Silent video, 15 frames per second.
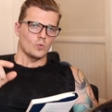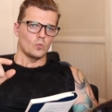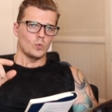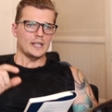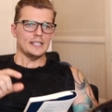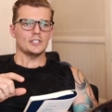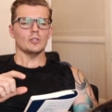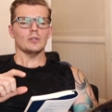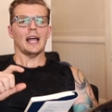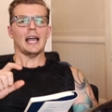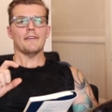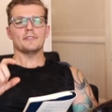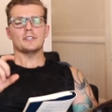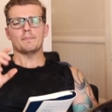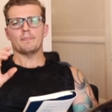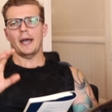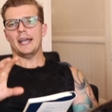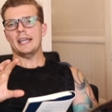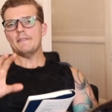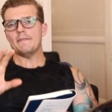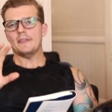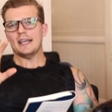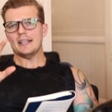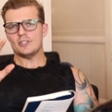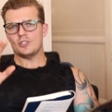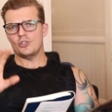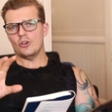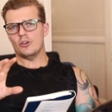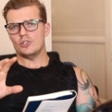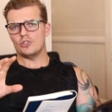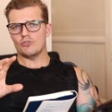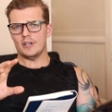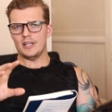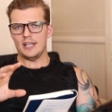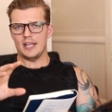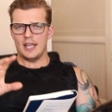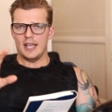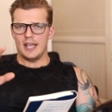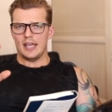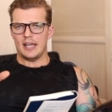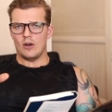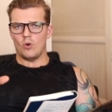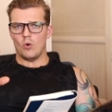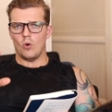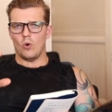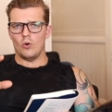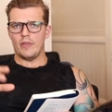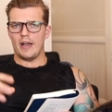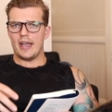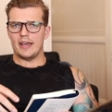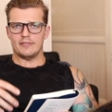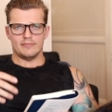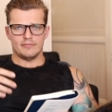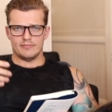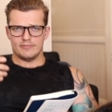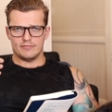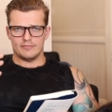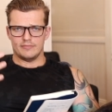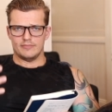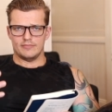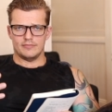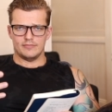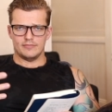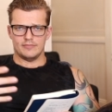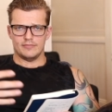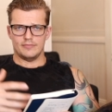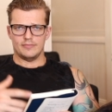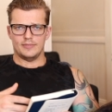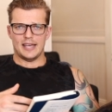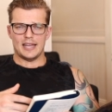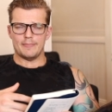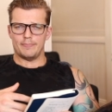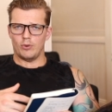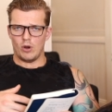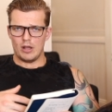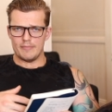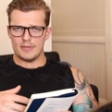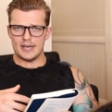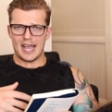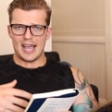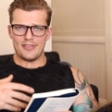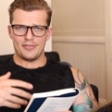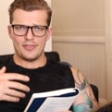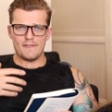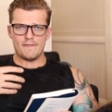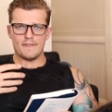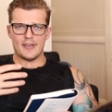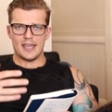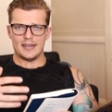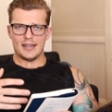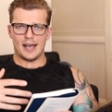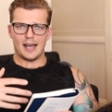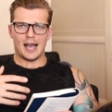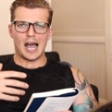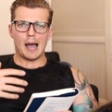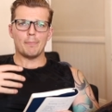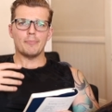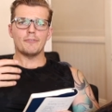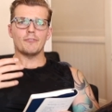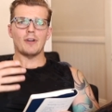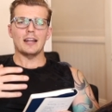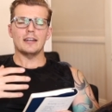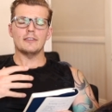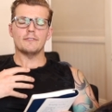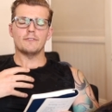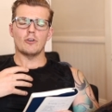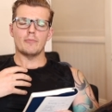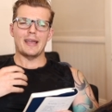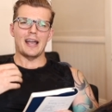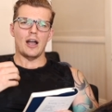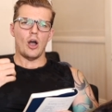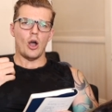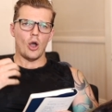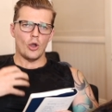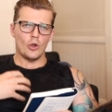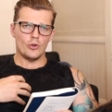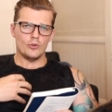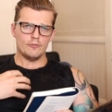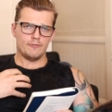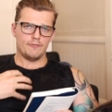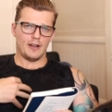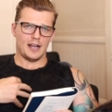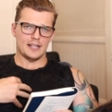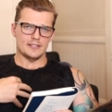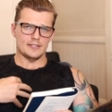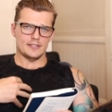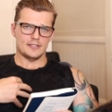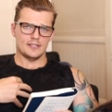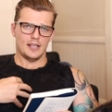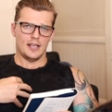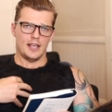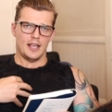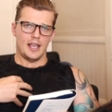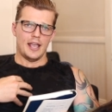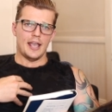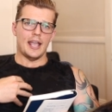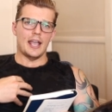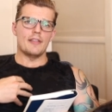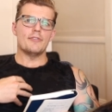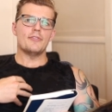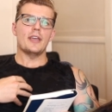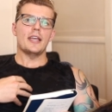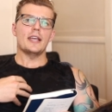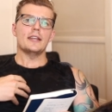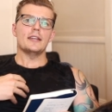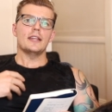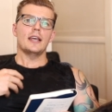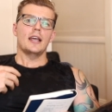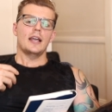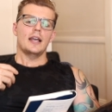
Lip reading: we still have to pay for that surgery or that appointment at the vet up front from our own funds, and then